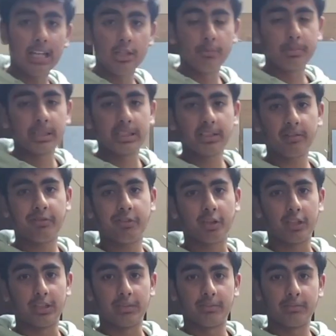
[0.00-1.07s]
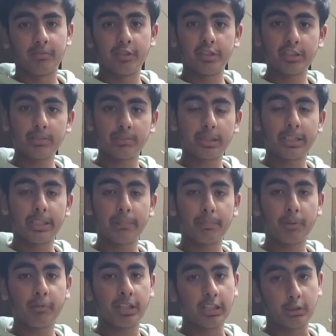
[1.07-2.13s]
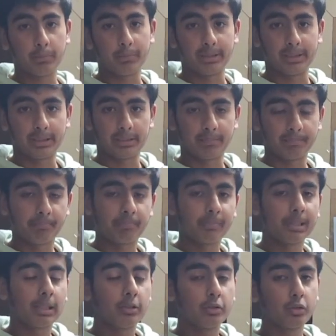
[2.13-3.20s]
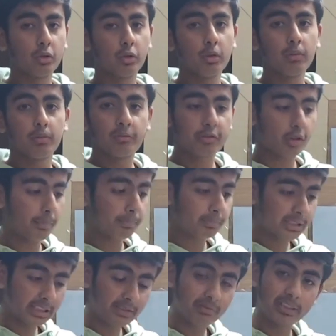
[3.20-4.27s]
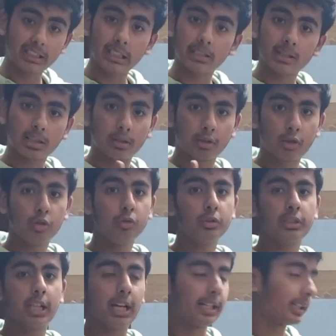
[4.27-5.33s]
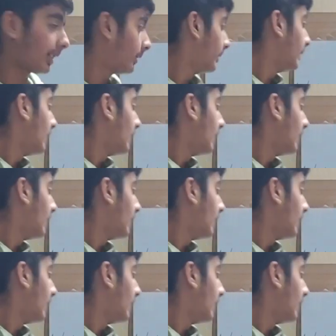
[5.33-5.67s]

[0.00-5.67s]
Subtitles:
aluminium foil which is made up of aluminium. So from this we can conclude that